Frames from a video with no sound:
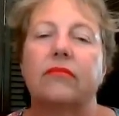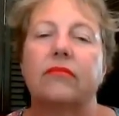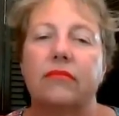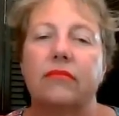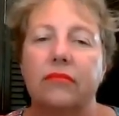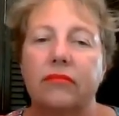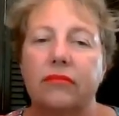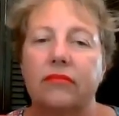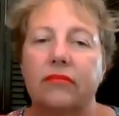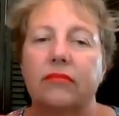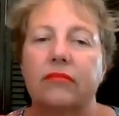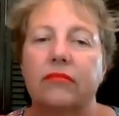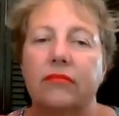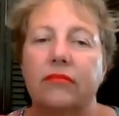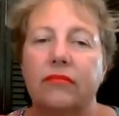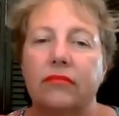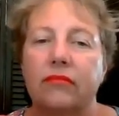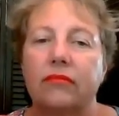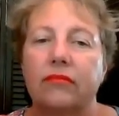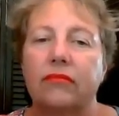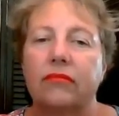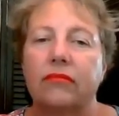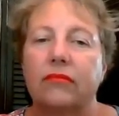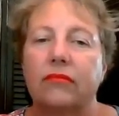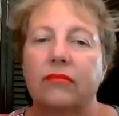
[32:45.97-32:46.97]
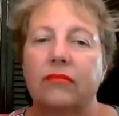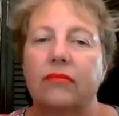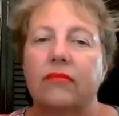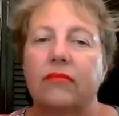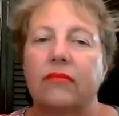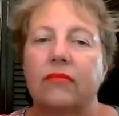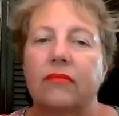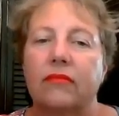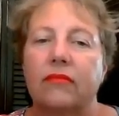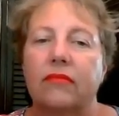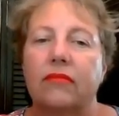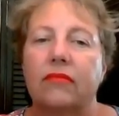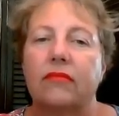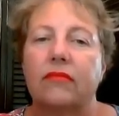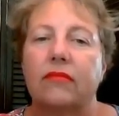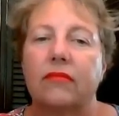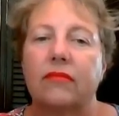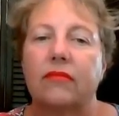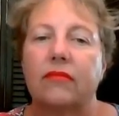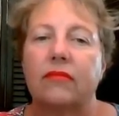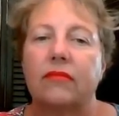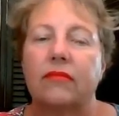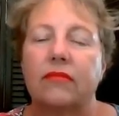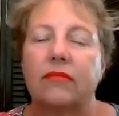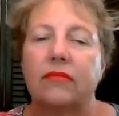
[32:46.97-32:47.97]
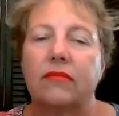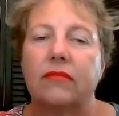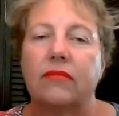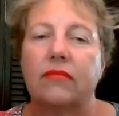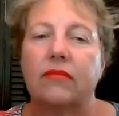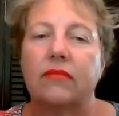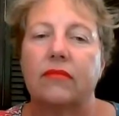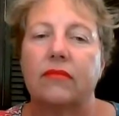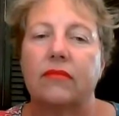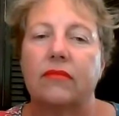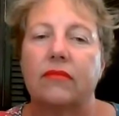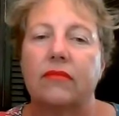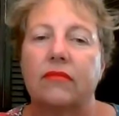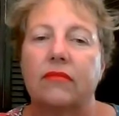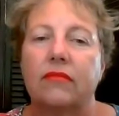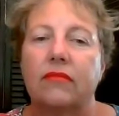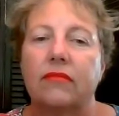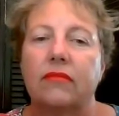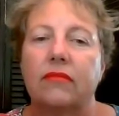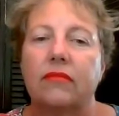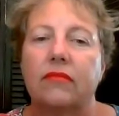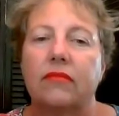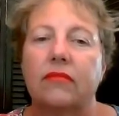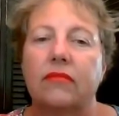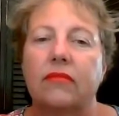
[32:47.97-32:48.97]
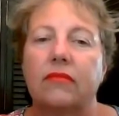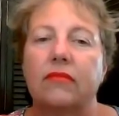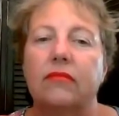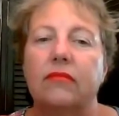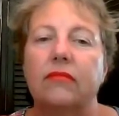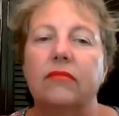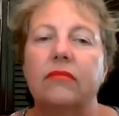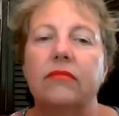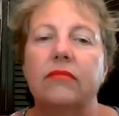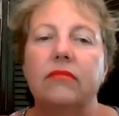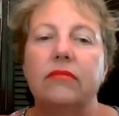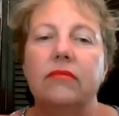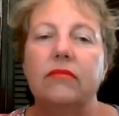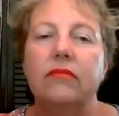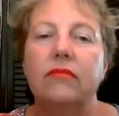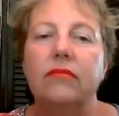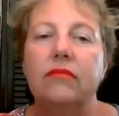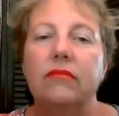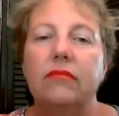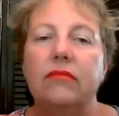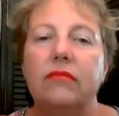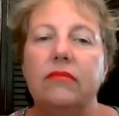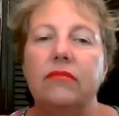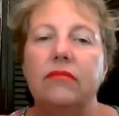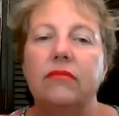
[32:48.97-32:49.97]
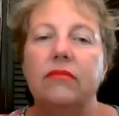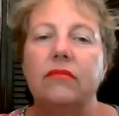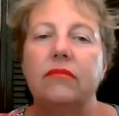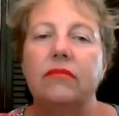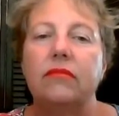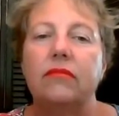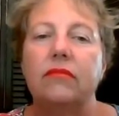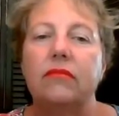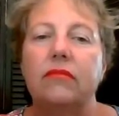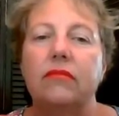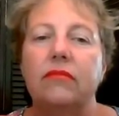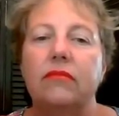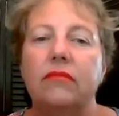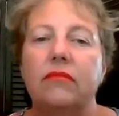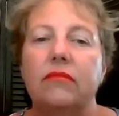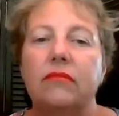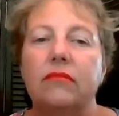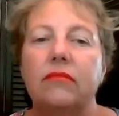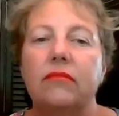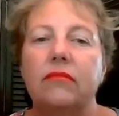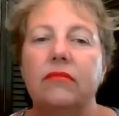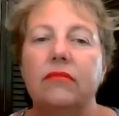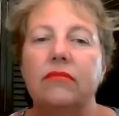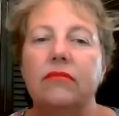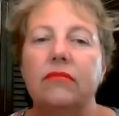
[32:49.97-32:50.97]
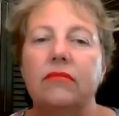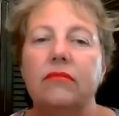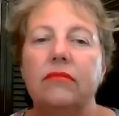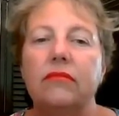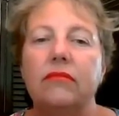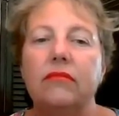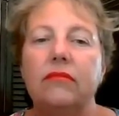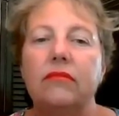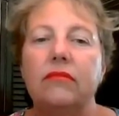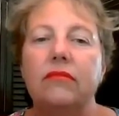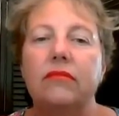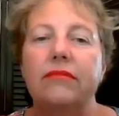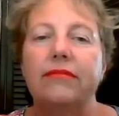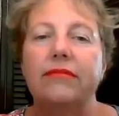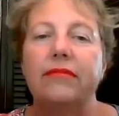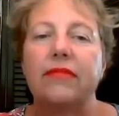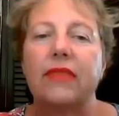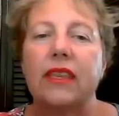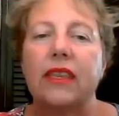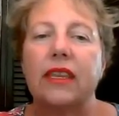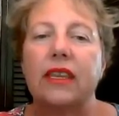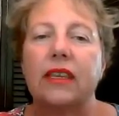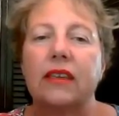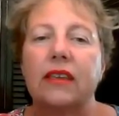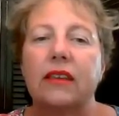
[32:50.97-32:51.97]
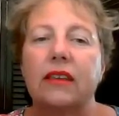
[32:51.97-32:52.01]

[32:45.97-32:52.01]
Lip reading: (not speaking)